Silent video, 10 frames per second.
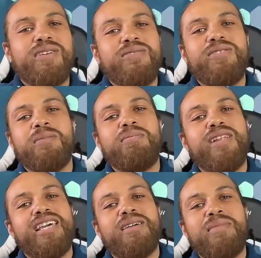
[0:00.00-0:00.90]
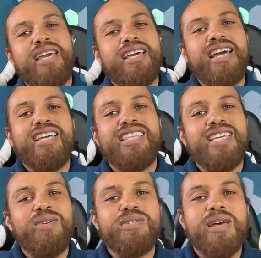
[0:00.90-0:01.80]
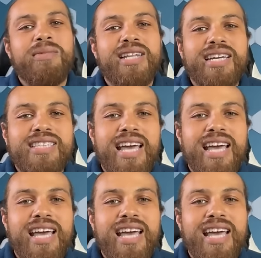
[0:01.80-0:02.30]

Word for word: for the for the playing man. I didn't think he was coming like